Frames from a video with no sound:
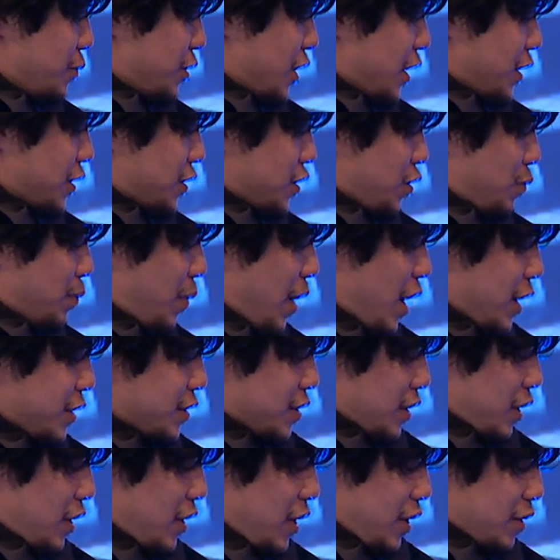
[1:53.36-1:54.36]
evidenced by
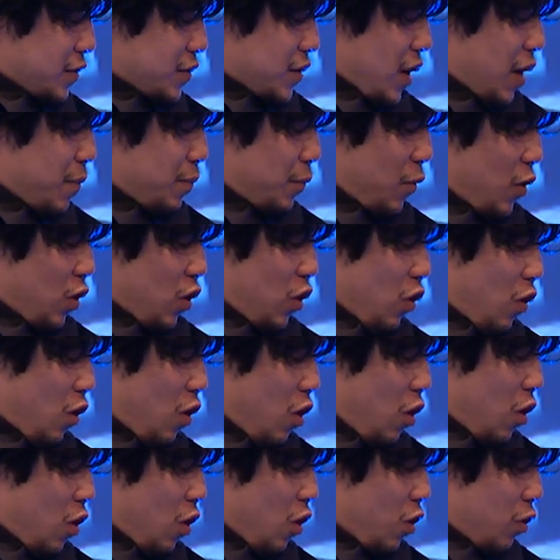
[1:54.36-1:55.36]
the
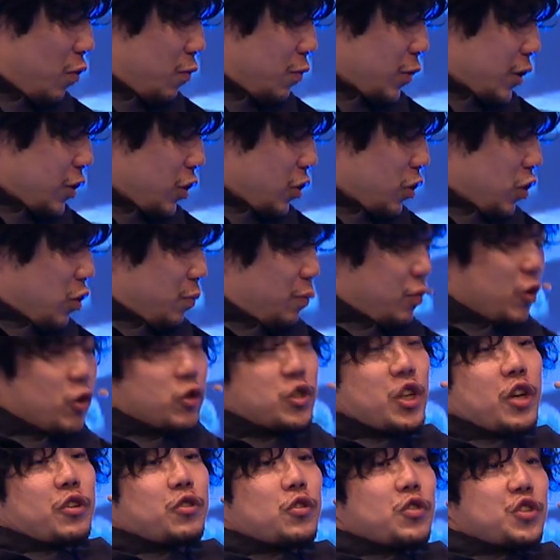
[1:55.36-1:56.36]
example of Google
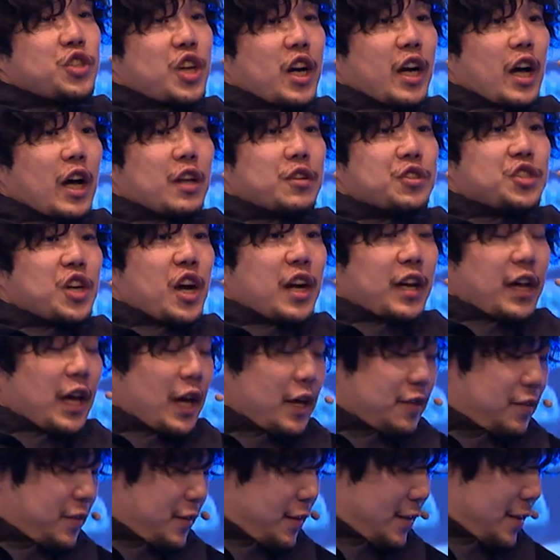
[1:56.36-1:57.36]
project
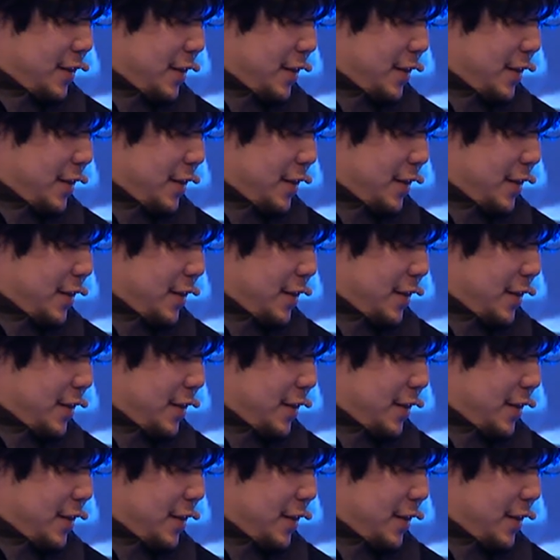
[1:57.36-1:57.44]
Jacket.